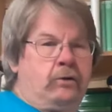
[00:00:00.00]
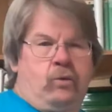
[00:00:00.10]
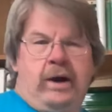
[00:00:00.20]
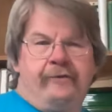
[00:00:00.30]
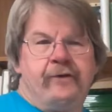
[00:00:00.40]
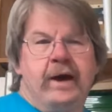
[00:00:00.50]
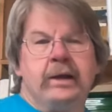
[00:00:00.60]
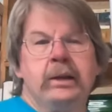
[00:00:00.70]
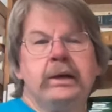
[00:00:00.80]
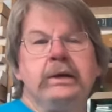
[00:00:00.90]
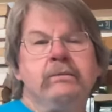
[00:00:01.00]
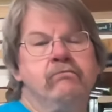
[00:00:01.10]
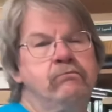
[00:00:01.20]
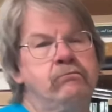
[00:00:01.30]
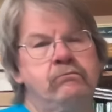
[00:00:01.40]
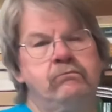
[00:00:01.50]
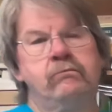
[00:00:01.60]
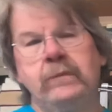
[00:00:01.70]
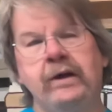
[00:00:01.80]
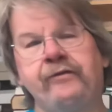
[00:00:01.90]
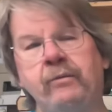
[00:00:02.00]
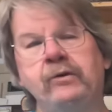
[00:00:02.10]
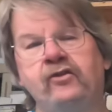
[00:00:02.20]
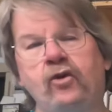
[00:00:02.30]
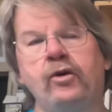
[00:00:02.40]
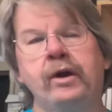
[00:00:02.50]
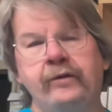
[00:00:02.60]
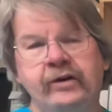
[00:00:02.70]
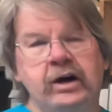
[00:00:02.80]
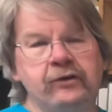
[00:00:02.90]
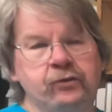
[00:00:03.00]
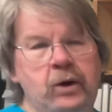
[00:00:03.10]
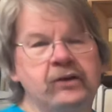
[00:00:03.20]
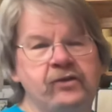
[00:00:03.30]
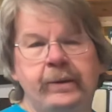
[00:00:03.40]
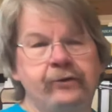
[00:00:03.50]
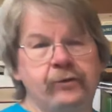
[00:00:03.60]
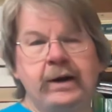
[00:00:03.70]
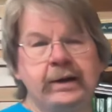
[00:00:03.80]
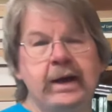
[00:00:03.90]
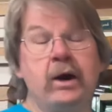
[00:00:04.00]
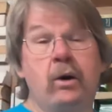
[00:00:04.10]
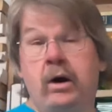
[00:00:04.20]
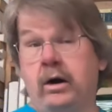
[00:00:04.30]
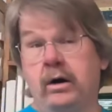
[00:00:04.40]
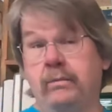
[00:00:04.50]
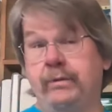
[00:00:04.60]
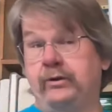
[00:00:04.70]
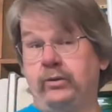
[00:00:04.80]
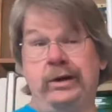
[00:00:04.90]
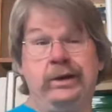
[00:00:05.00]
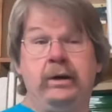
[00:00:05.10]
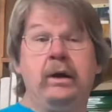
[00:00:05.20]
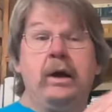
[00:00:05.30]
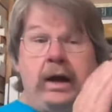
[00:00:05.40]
Quite frankly, if the majority of us watching this right now are between